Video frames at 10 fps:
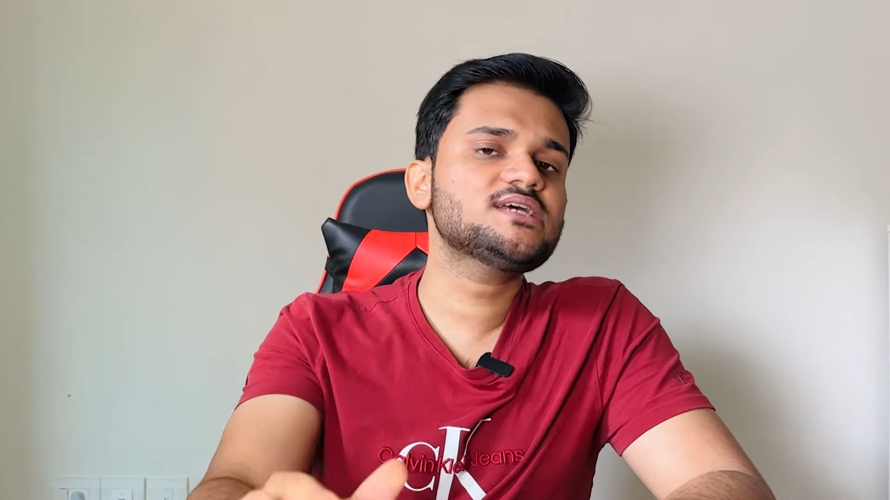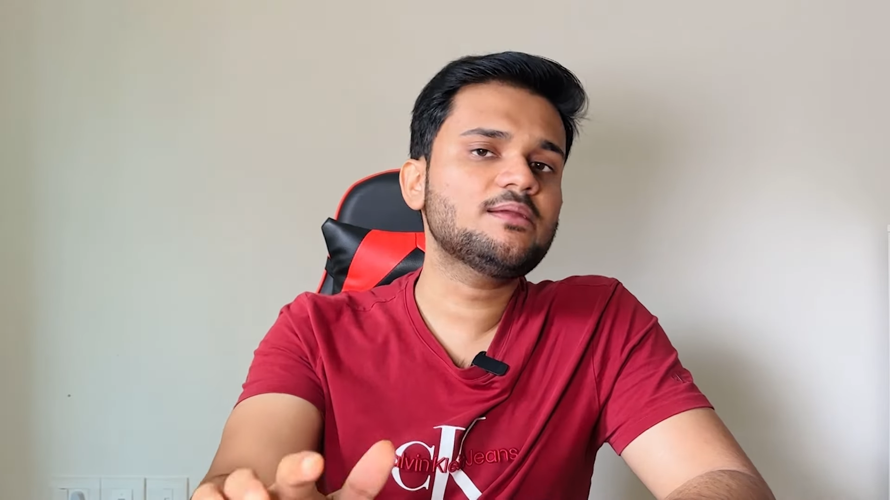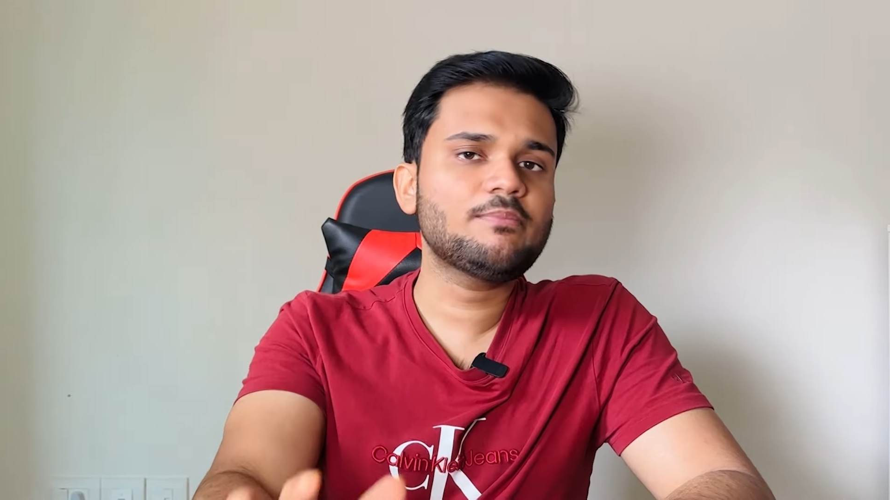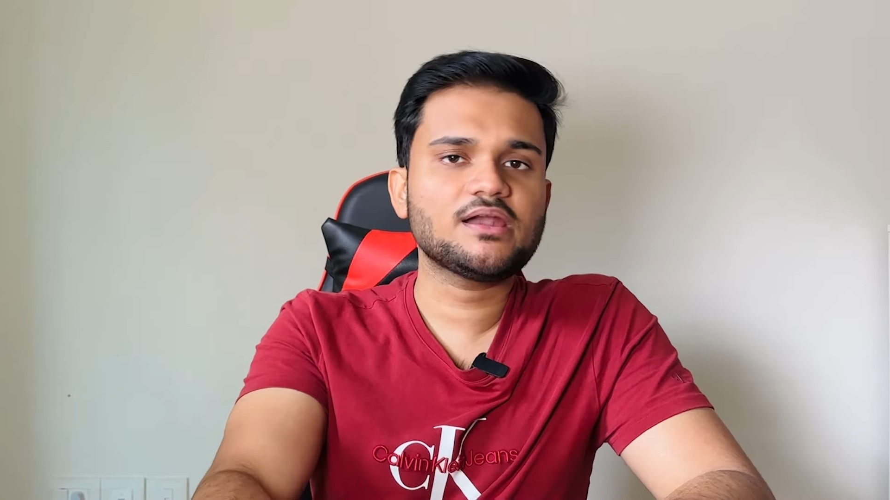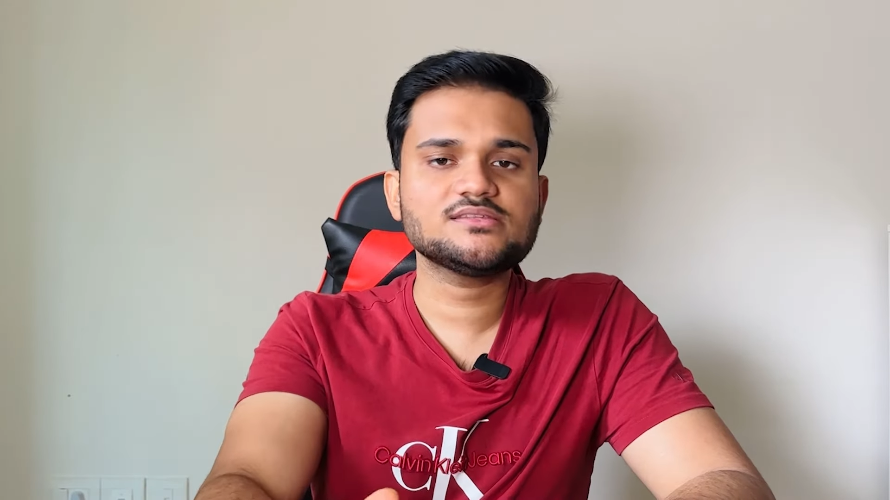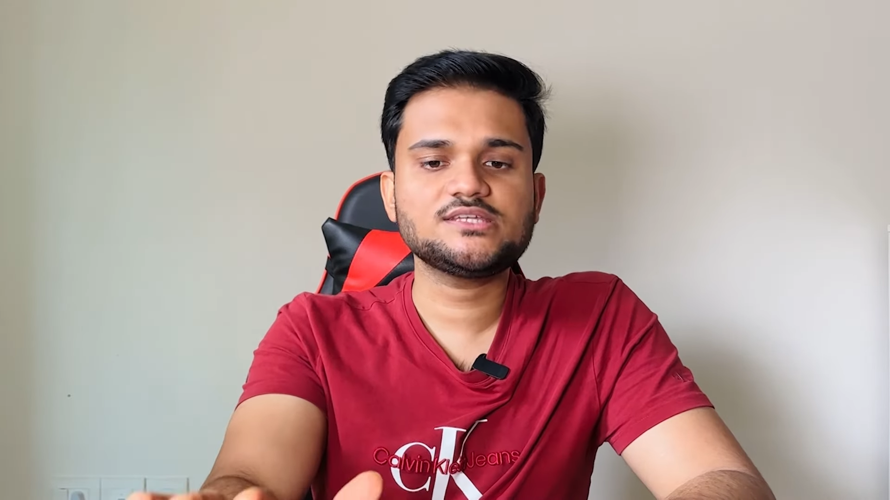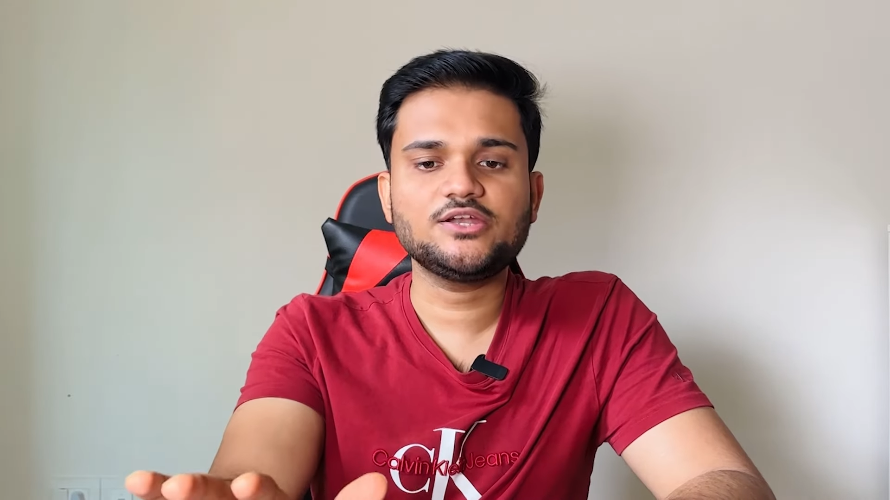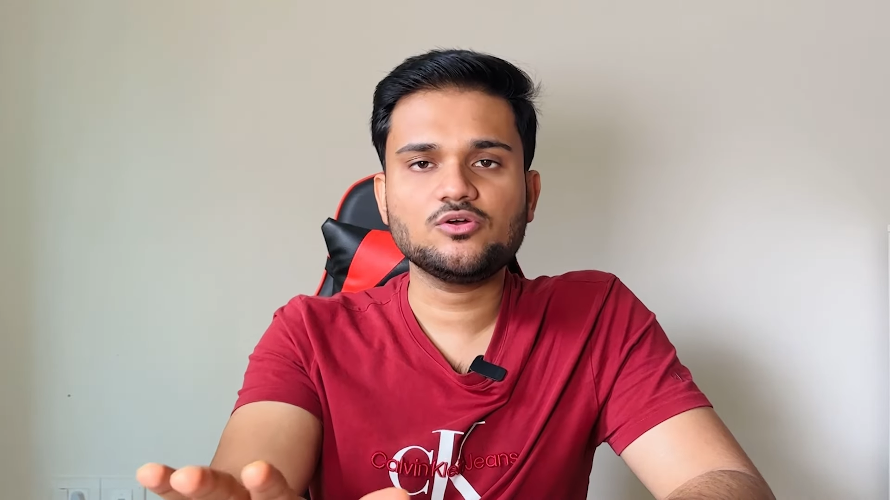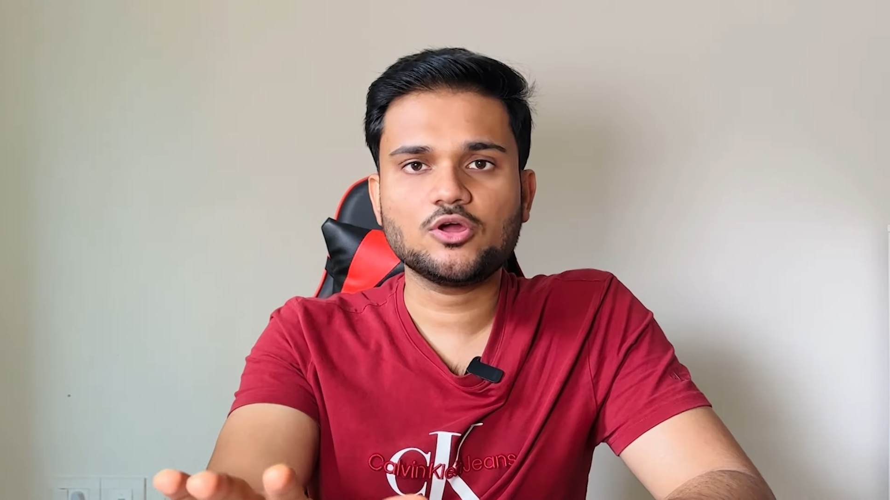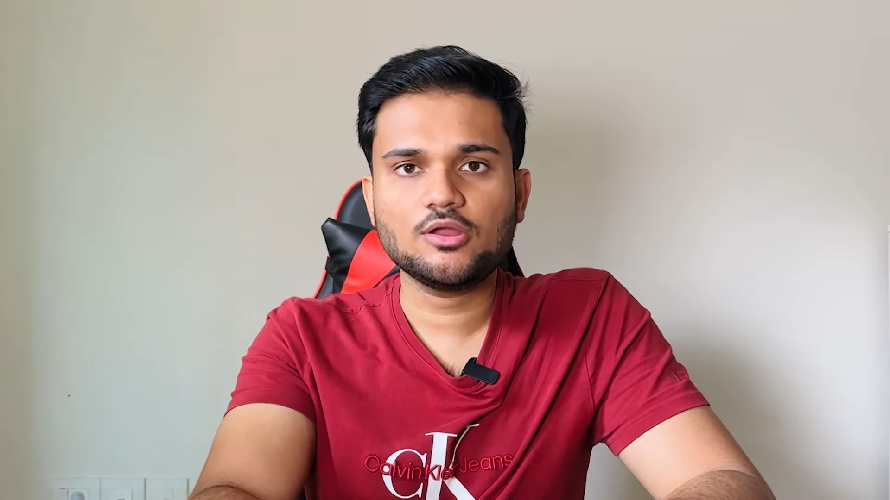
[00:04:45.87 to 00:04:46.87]
design patterns
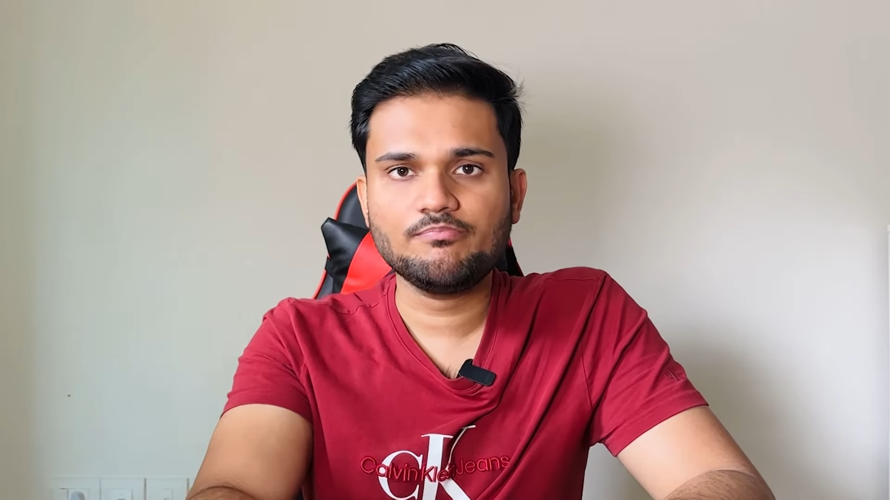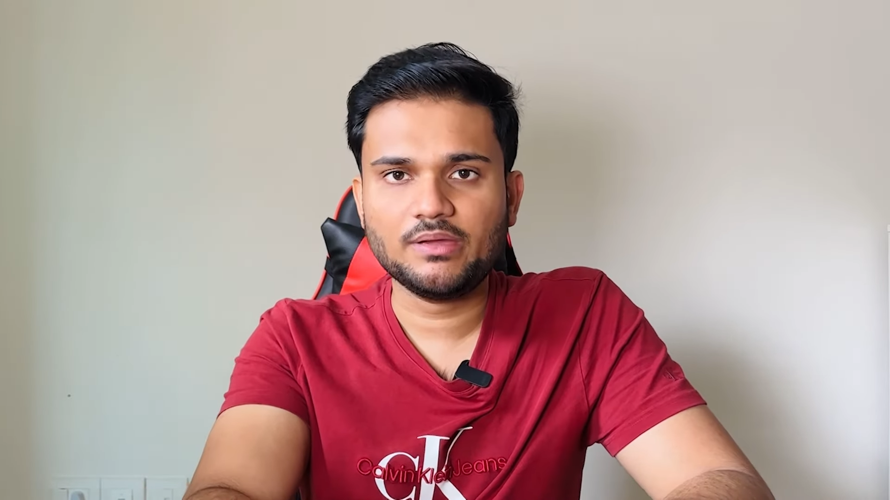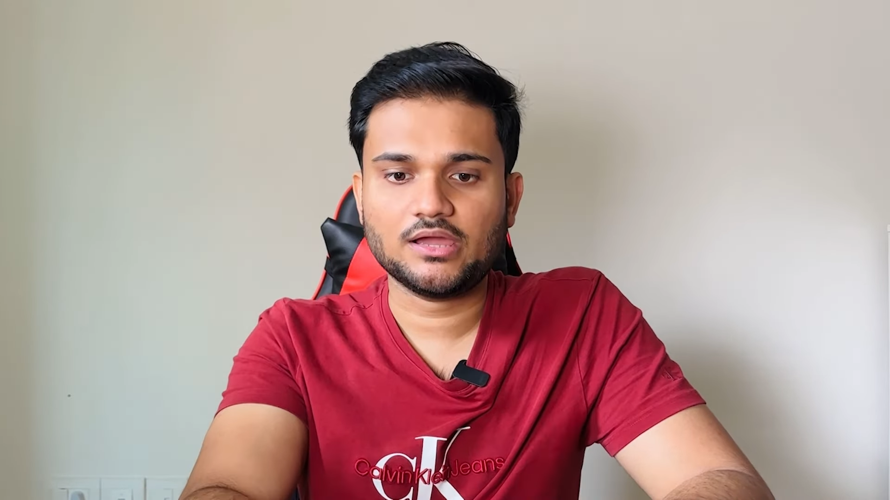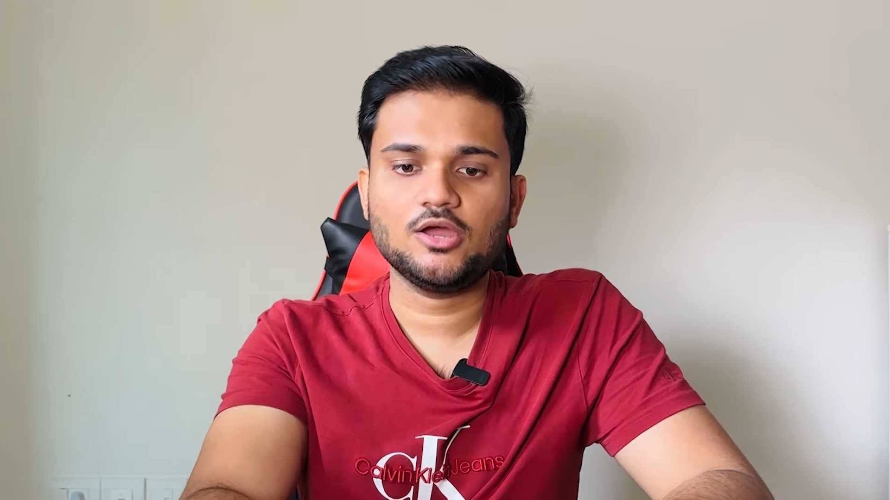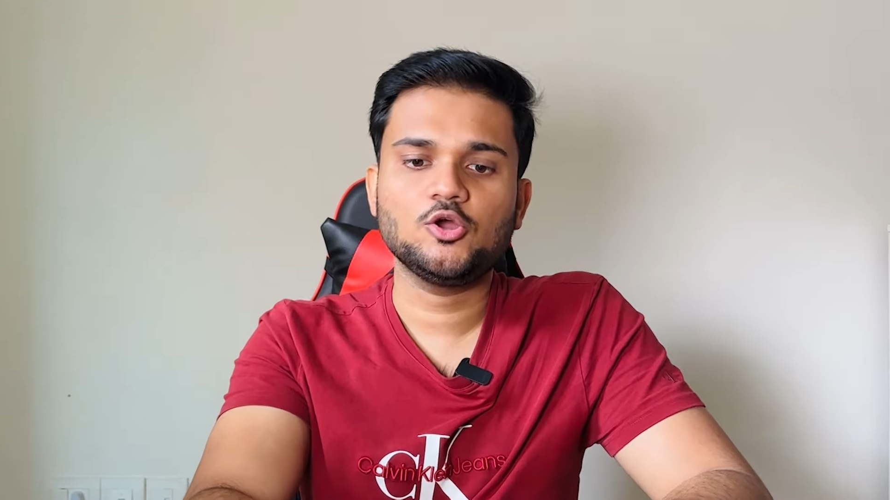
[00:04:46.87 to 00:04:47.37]
that you're going to pick